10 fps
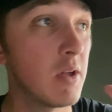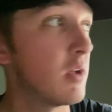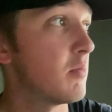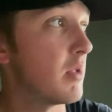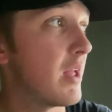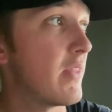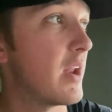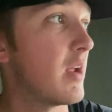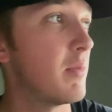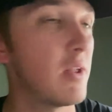blind that
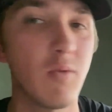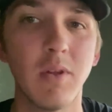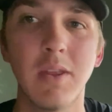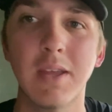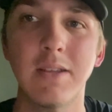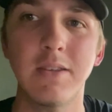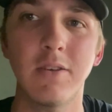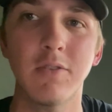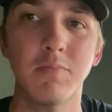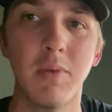I'm in really
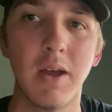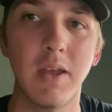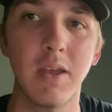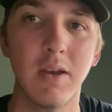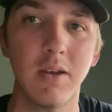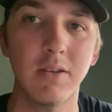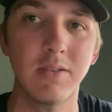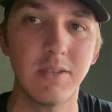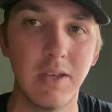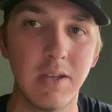conceals my
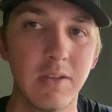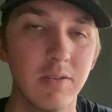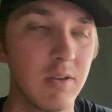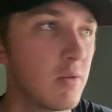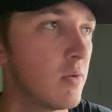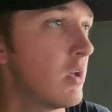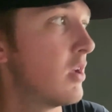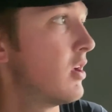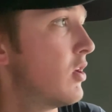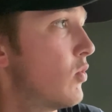scent, so
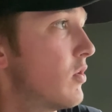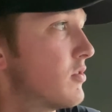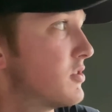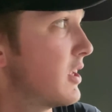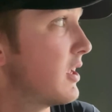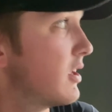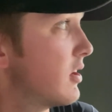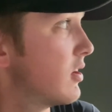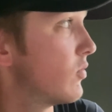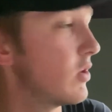we'll see.
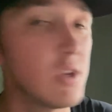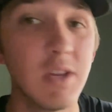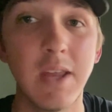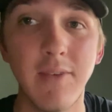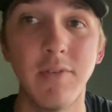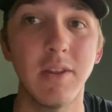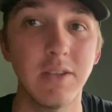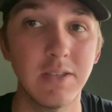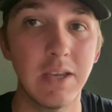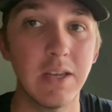
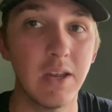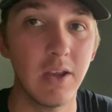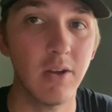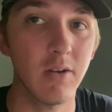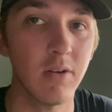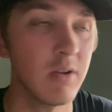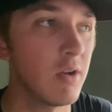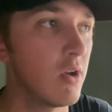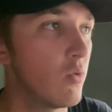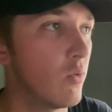see deer.
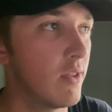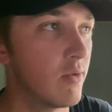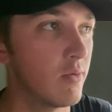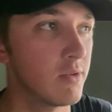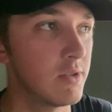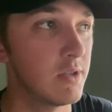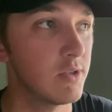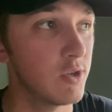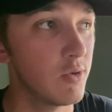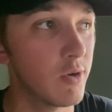Whether we'll see a
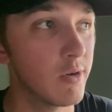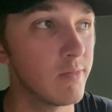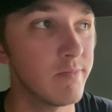shooter,